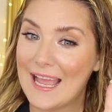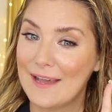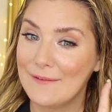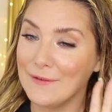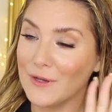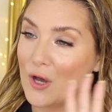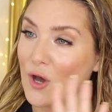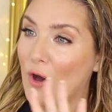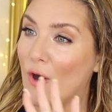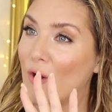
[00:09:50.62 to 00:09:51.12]

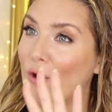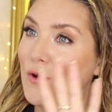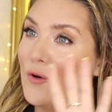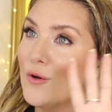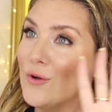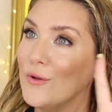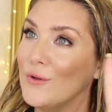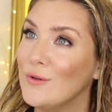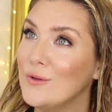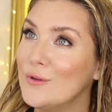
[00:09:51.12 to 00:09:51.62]
have a
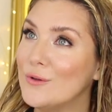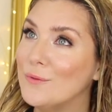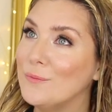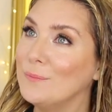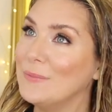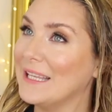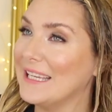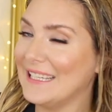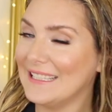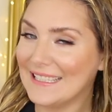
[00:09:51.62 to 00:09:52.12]

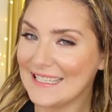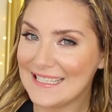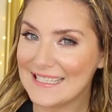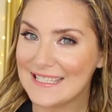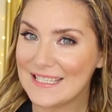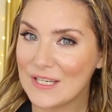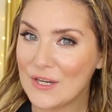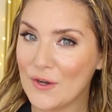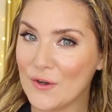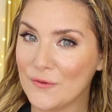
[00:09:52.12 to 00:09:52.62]
whole
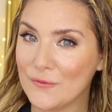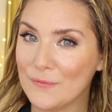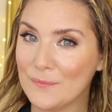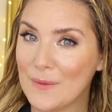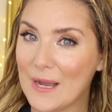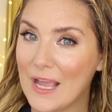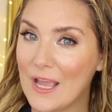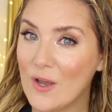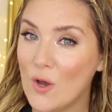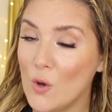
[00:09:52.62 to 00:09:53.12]
playlist of
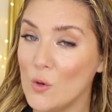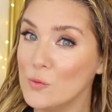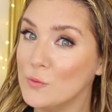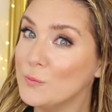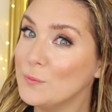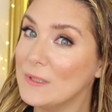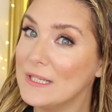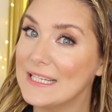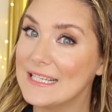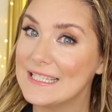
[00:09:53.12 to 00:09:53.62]
my
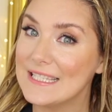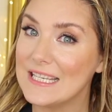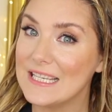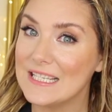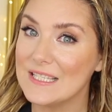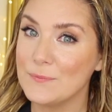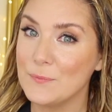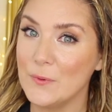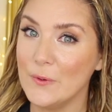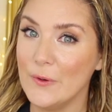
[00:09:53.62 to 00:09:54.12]
Olaplex
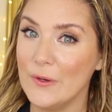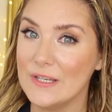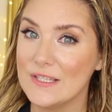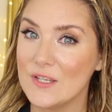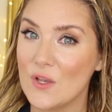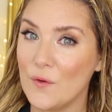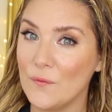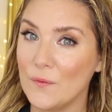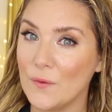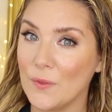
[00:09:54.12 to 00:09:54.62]

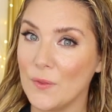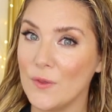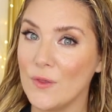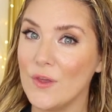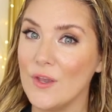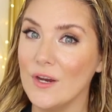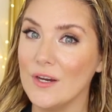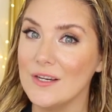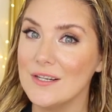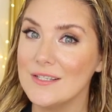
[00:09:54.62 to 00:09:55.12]
experience over the
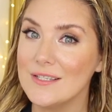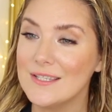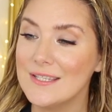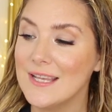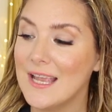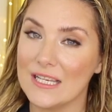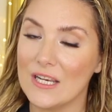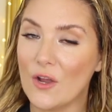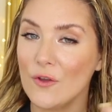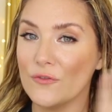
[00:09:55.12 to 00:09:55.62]

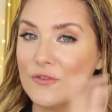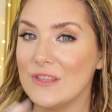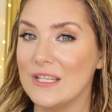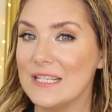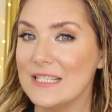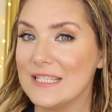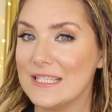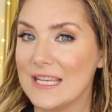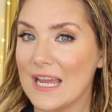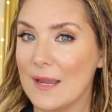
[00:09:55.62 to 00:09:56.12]
years. Now,
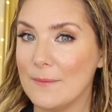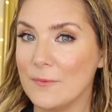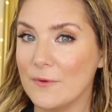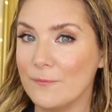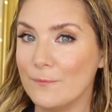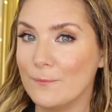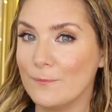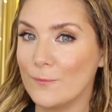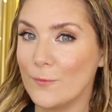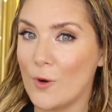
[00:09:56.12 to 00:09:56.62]
these type
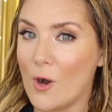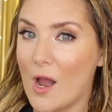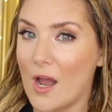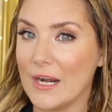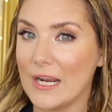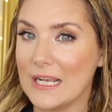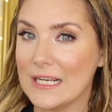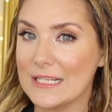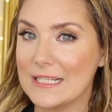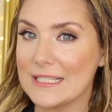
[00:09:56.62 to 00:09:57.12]
of
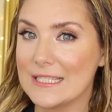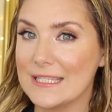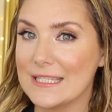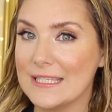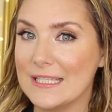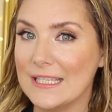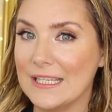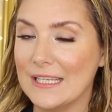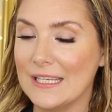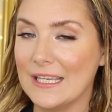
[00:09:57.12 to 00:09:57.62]
products,